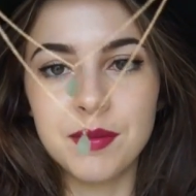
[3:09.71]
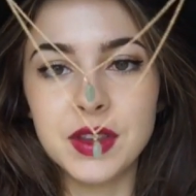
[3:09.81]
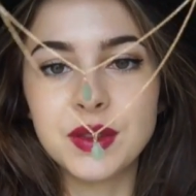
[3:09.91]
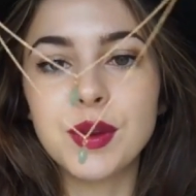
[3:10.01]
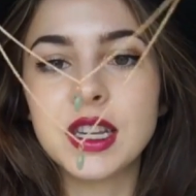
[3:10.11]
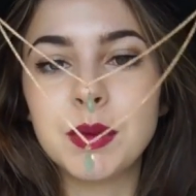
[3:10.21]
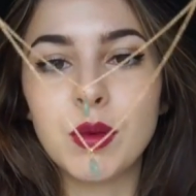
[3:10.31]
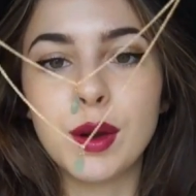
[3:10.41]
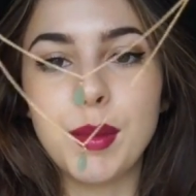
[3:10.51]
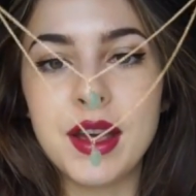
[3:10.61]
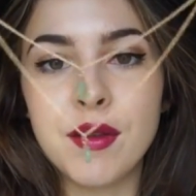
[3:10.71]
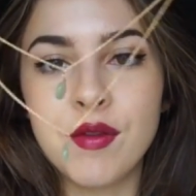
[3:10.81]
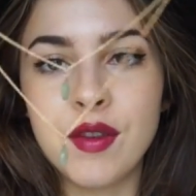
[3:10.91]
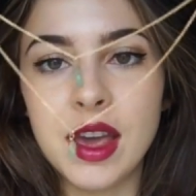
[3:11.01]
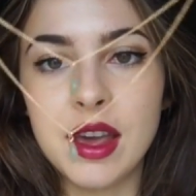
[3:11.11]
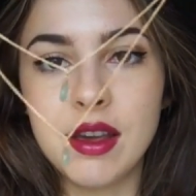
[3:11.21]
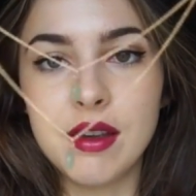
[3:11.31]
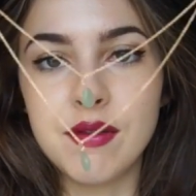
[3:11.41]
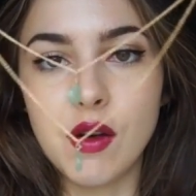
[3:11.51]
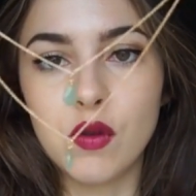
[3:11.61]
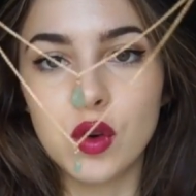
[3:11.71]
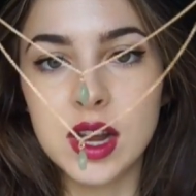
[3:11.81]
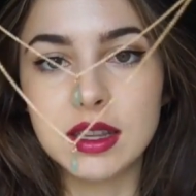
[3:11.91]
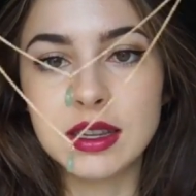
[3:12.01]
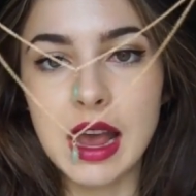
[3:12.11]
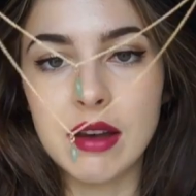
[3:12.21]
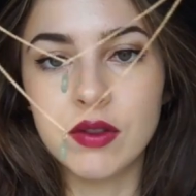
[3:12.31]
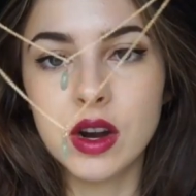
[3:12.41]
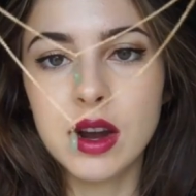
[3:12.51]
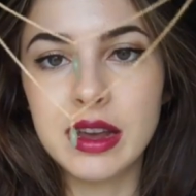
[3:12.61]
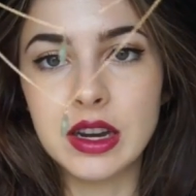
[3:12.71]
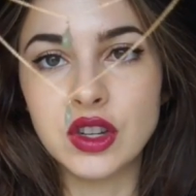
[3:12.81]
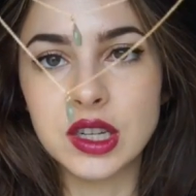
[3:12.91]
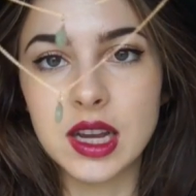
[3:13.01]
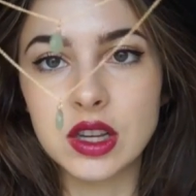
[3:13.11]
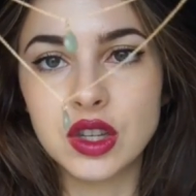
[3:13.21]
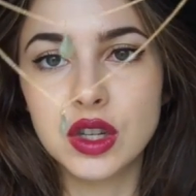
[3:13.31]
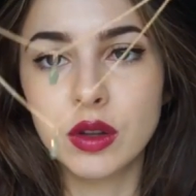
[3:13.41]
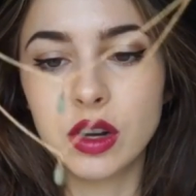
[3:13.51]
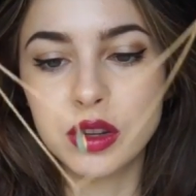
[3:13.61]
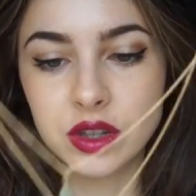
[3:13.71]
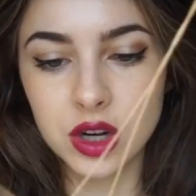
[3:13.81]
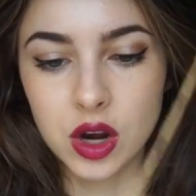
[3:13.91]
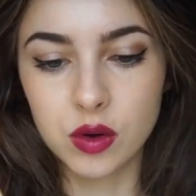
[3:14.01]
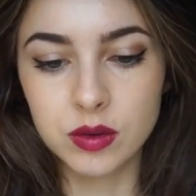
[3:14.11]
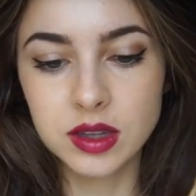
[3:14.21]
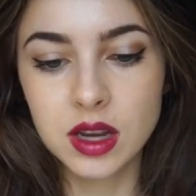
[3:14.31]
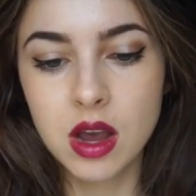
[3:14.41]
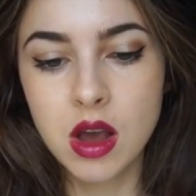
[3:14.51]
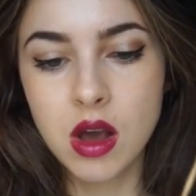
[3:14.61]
this one has been one of my favorites ever, and it just has two little stones